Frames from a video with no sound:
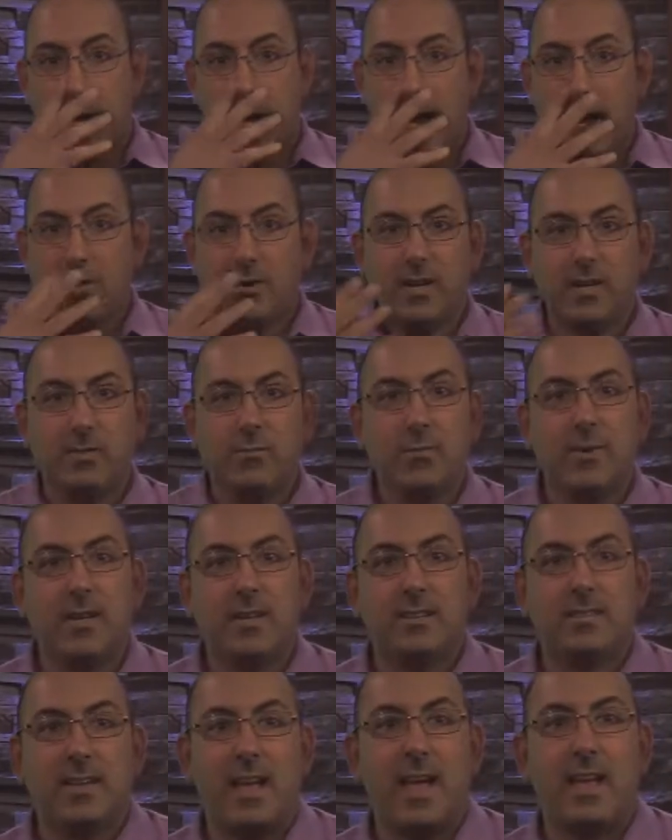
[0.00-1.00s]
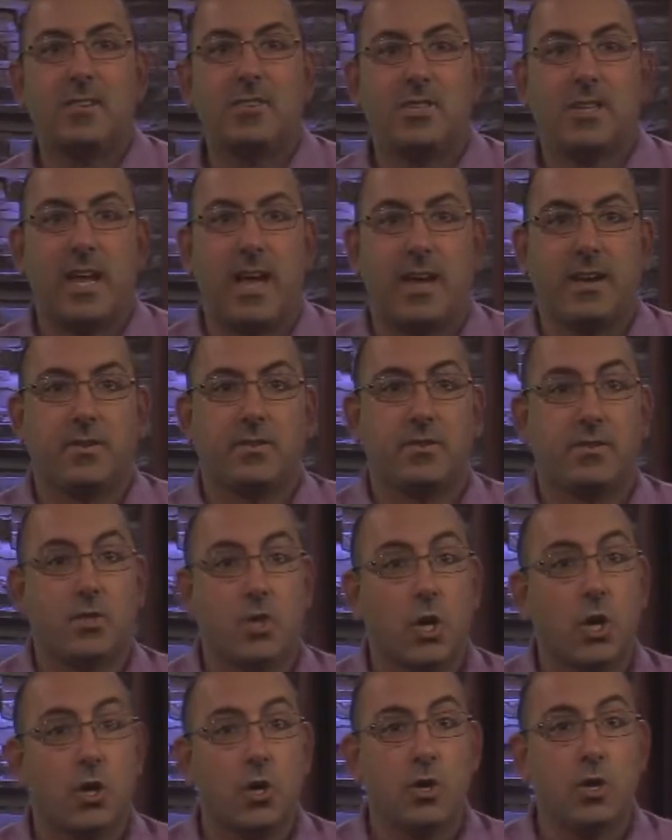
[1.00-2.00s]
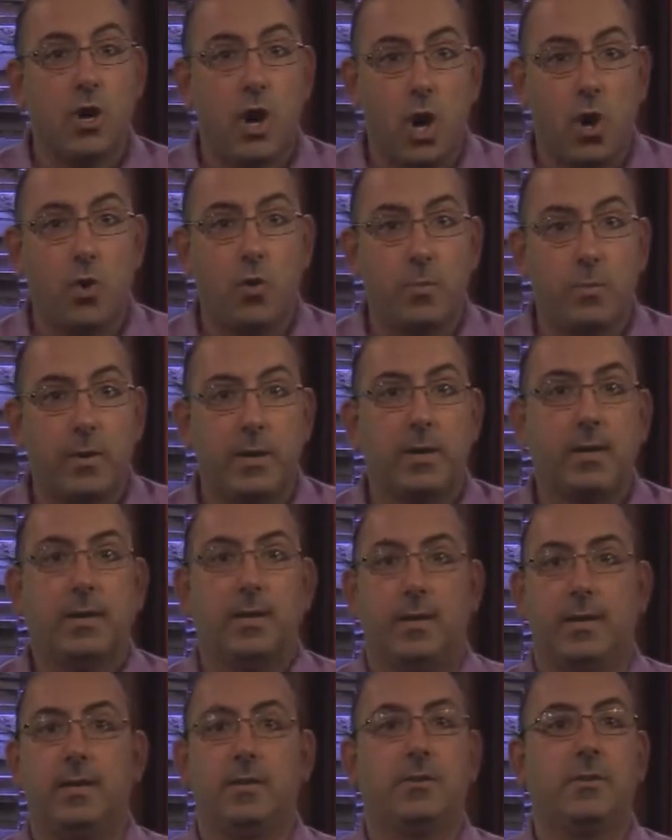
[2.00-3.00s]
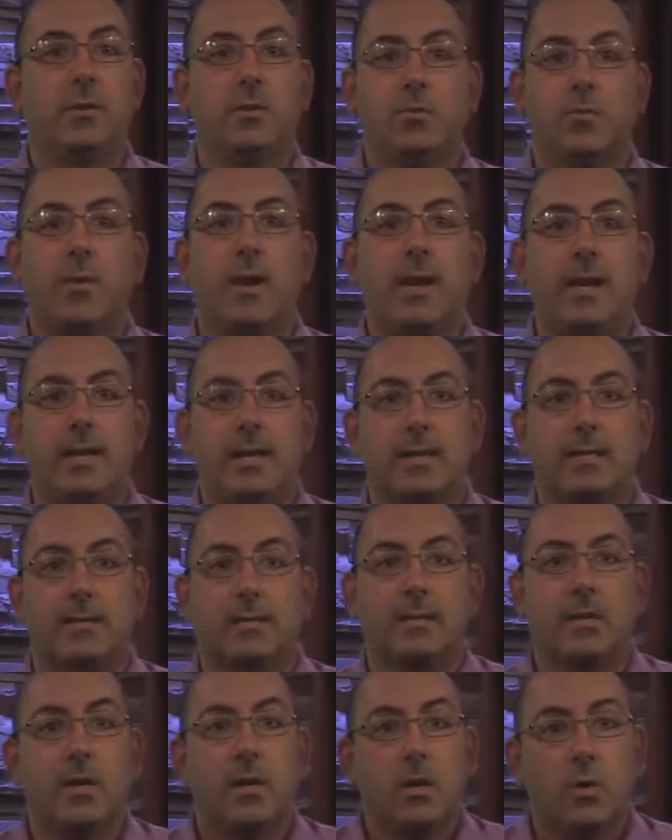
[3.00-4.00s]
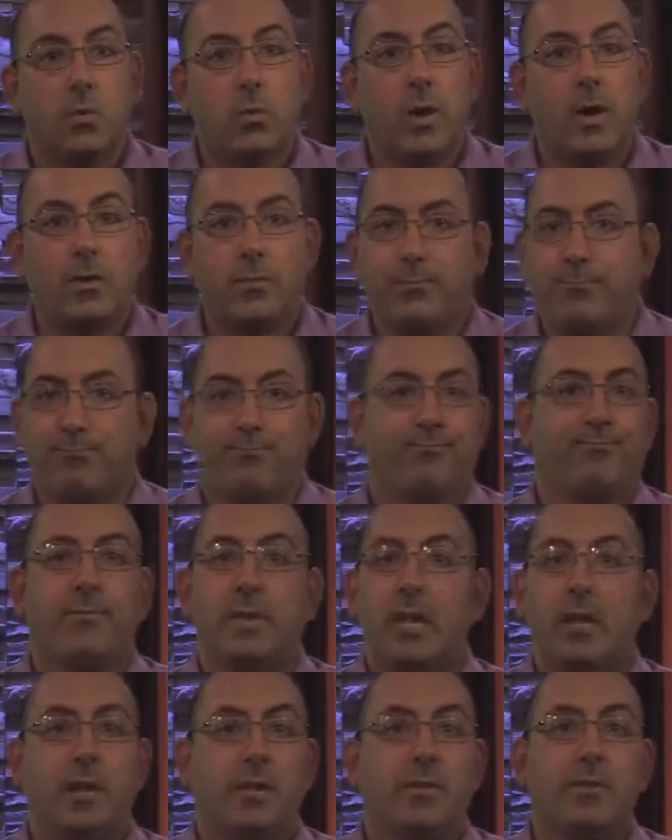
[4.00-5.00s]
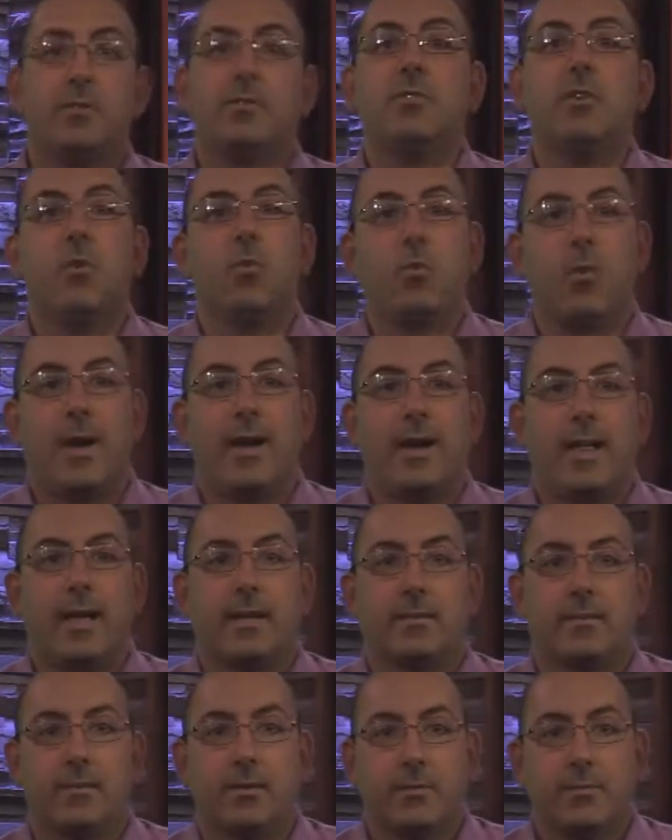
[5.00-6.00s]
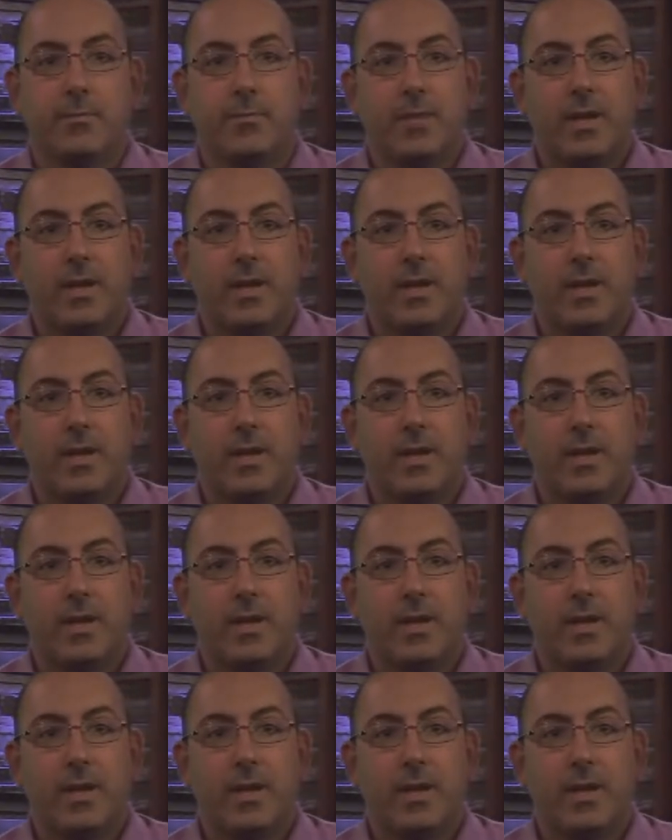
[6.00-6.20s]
how can we as educators turn hope into greatness? Well, there's no right answer.